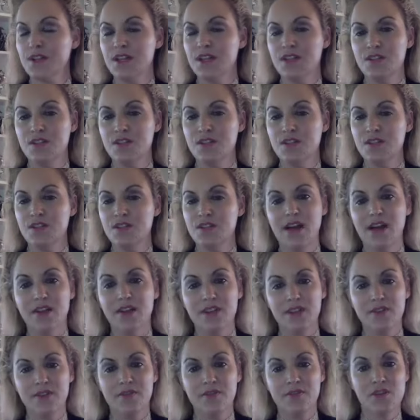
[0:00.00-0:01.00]
to do the
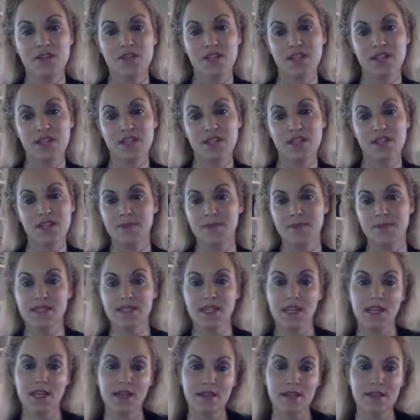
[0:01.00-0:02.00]
Talia First Class
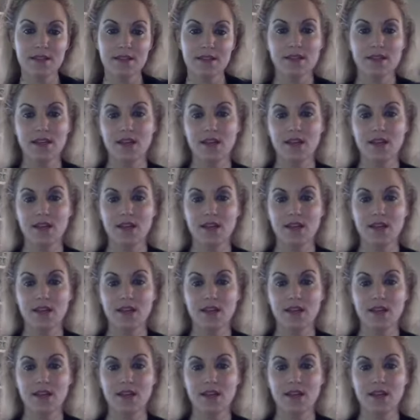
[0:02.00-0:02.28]
Limousines.